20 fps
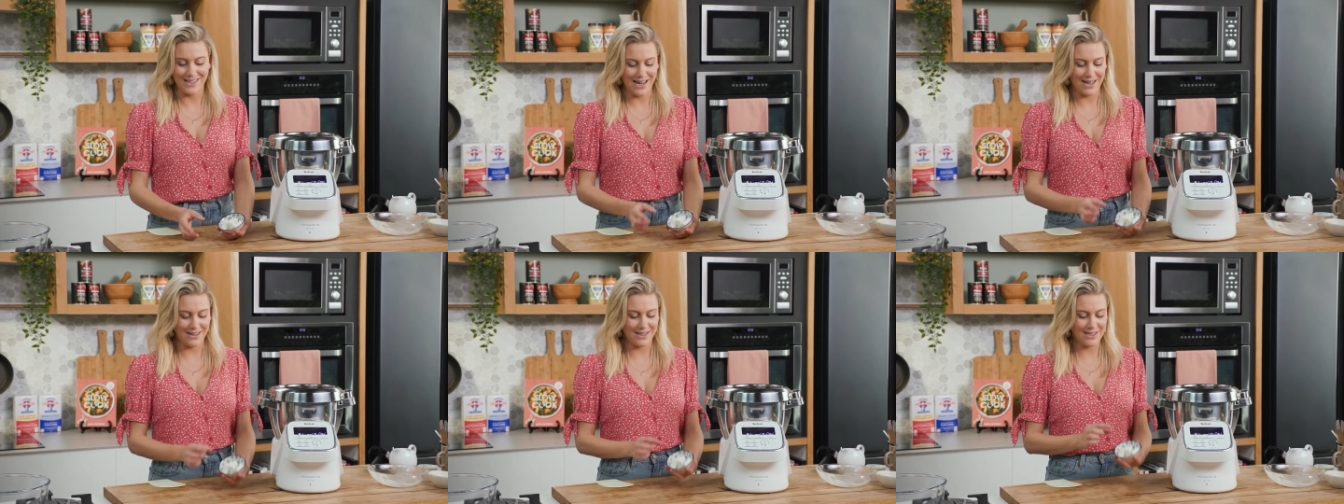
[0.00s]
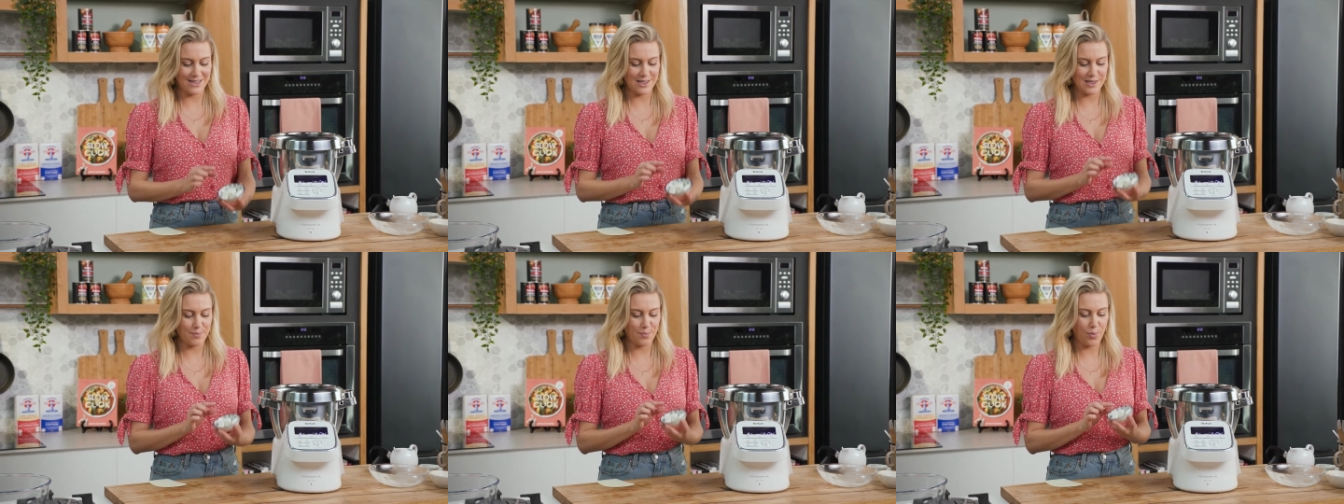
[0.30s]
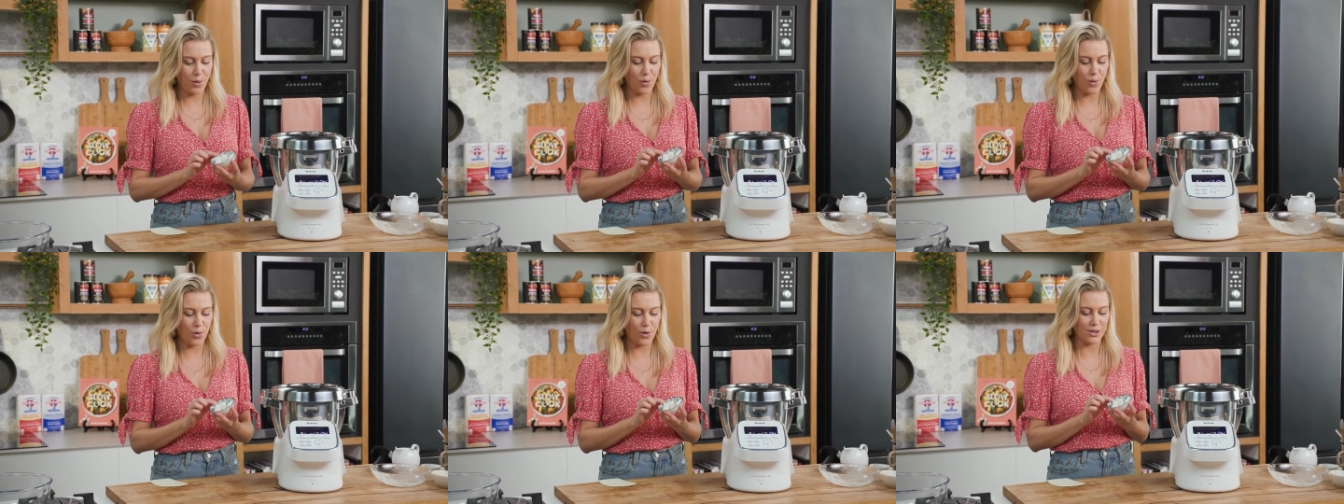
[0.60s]
Now this is
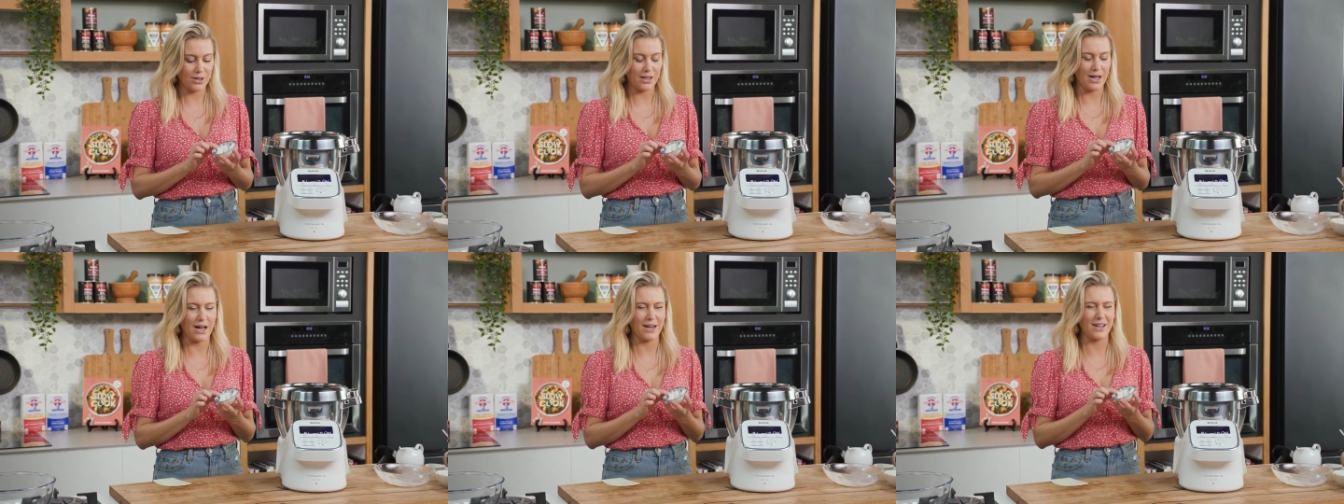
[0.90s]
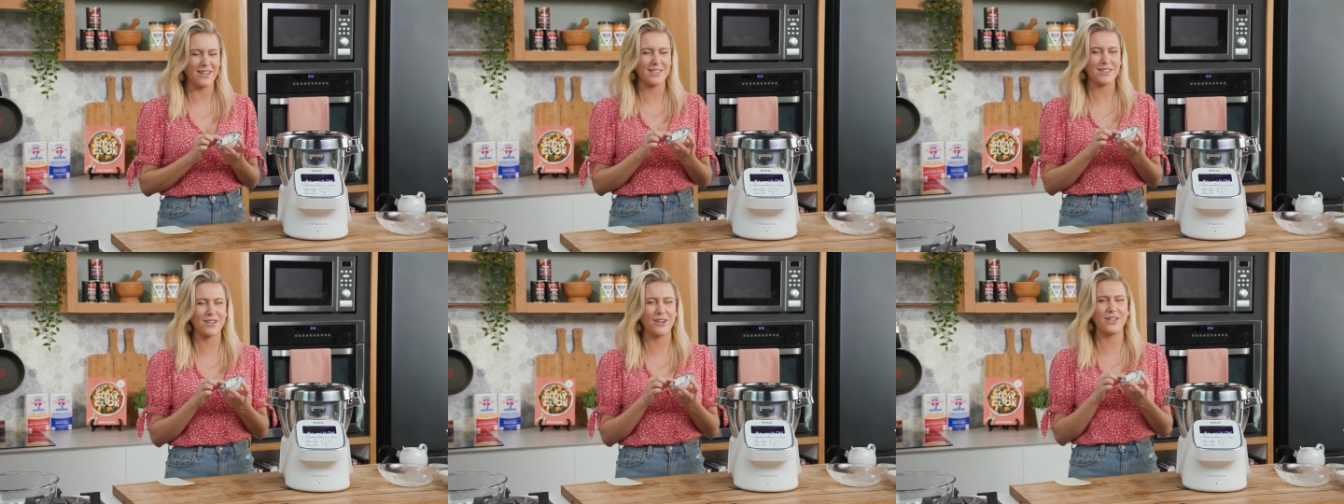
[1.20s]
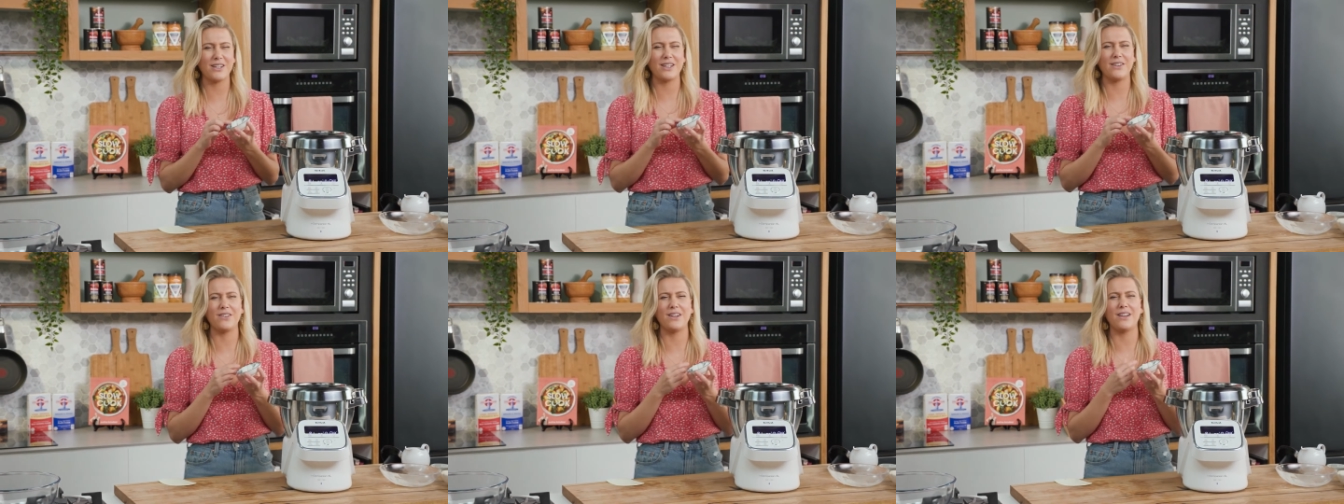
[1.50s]
pork lard and it's
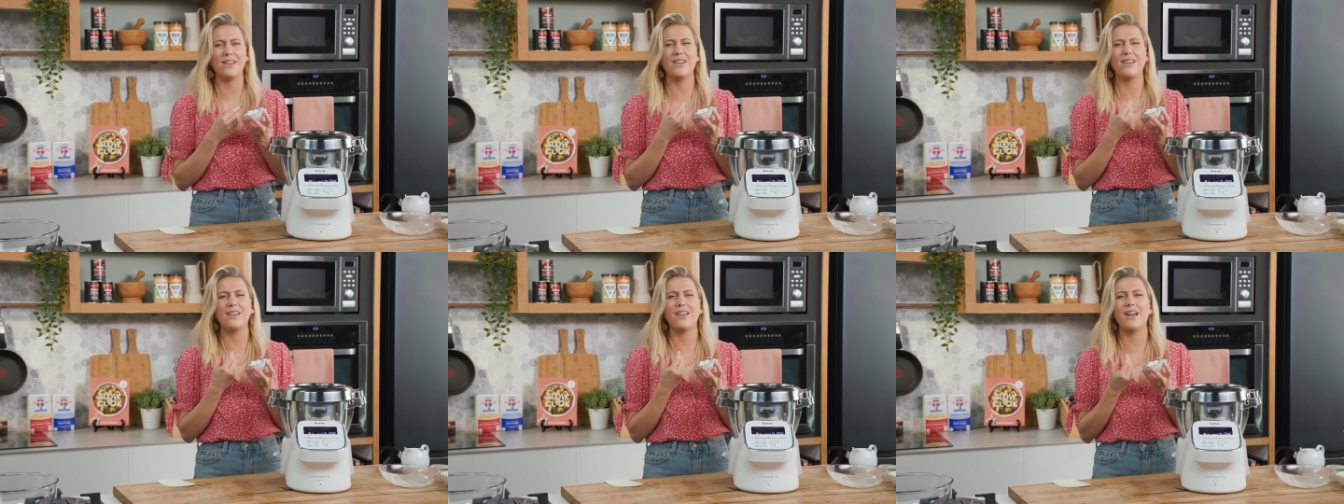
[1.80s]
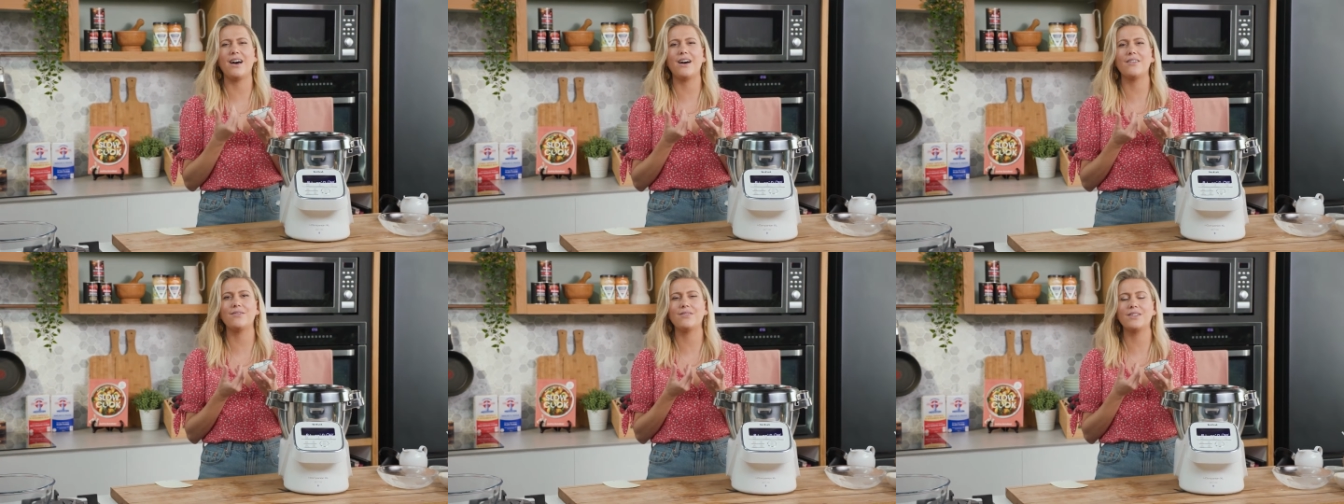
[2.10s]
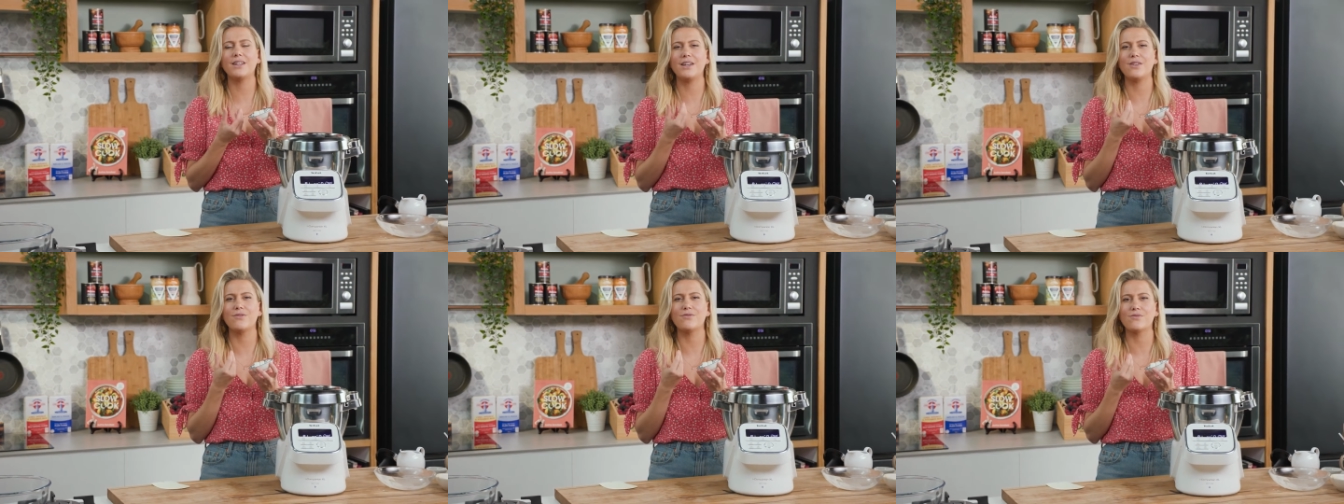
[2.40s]
going to give it a
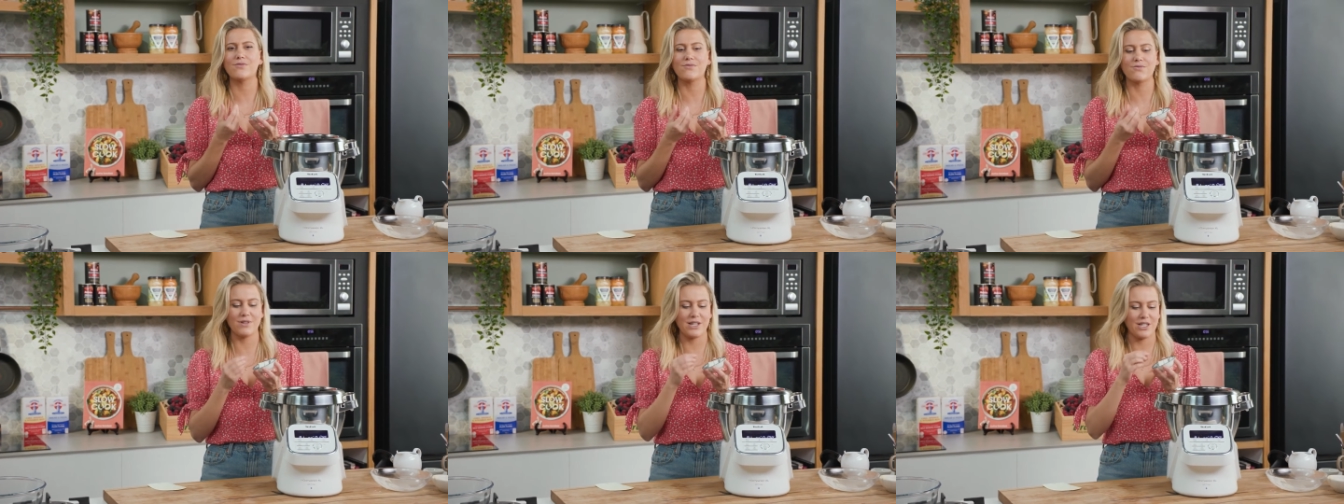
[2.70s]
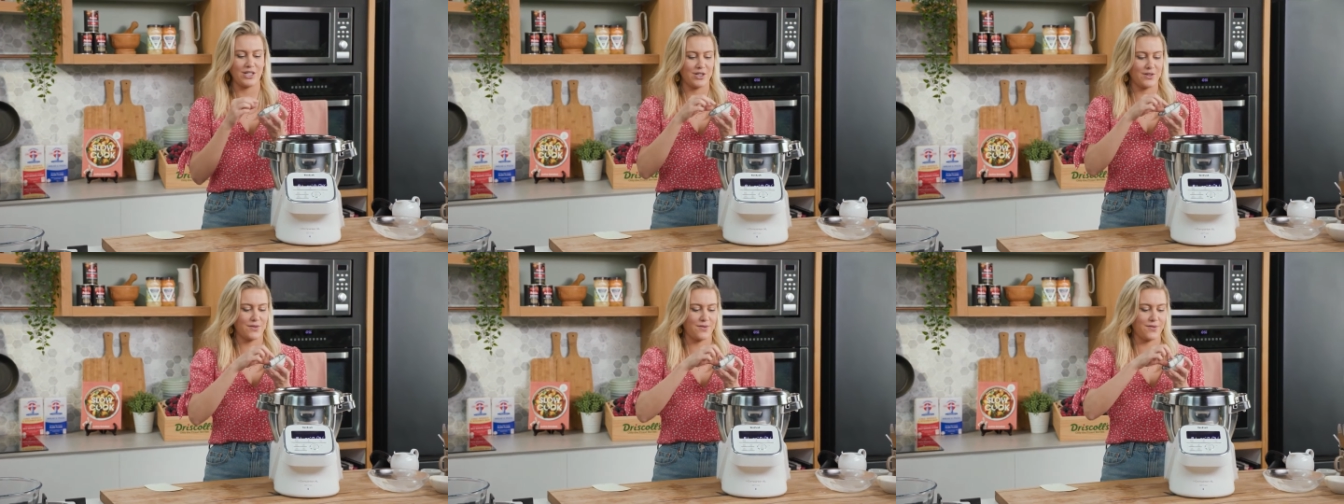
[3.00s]
lovely, rich